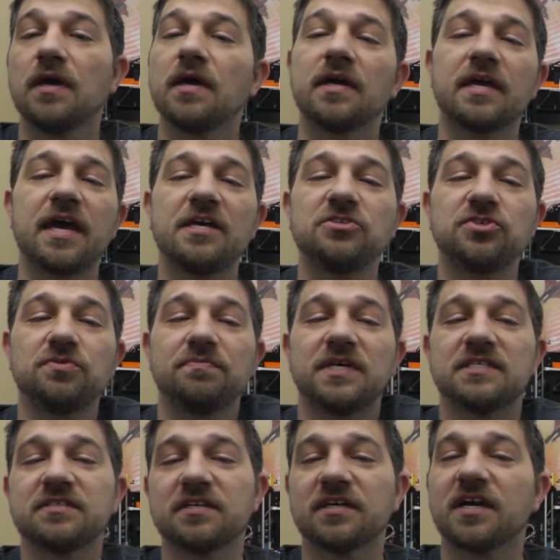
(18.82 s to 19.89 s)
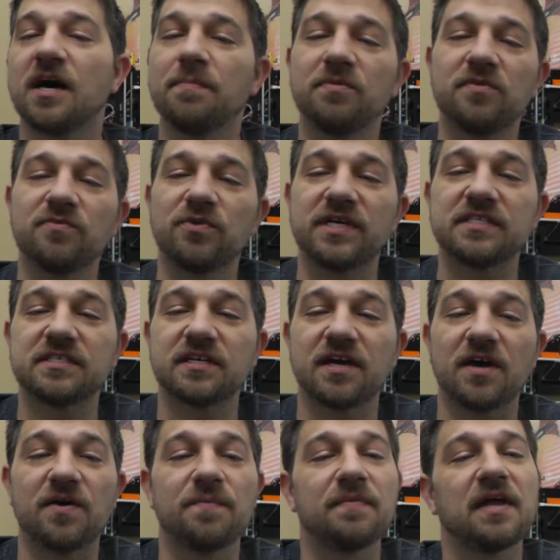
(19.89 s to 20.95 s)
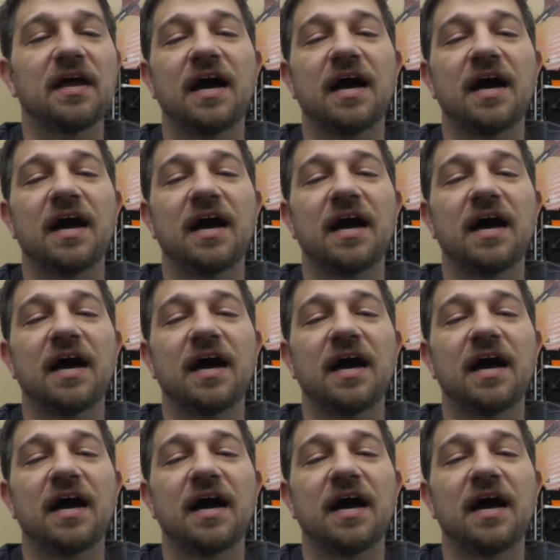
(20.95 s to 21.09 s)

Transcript: In case you missed it a couple of weeks ago,